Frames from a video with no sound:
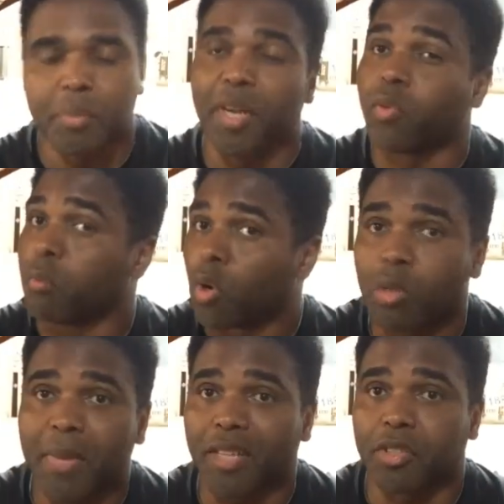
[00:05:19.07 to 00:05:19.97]
depending on what
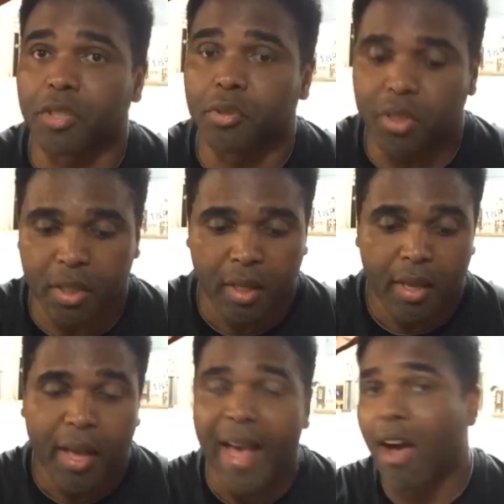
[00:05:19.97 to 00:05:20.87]
motor mount you're using,
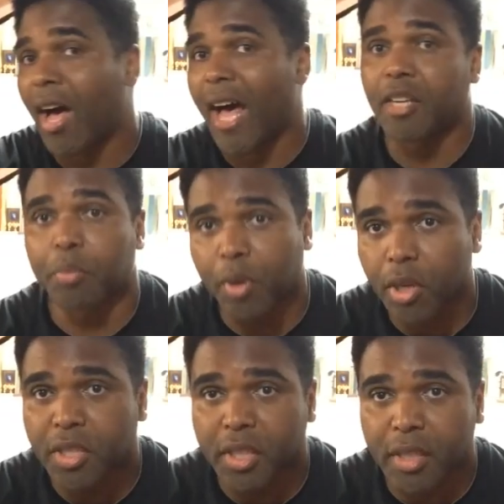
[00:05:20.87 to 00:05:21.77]
how high your
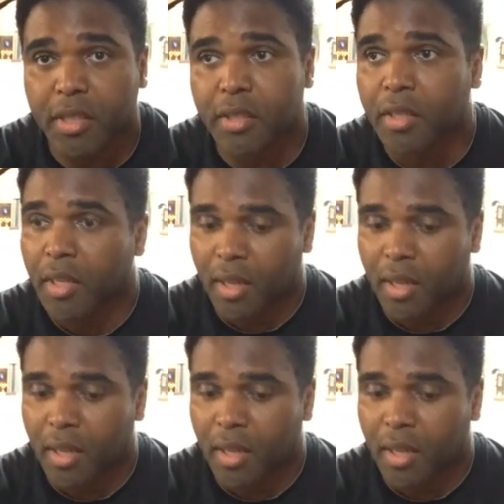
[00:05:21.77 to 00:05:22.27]
perch is,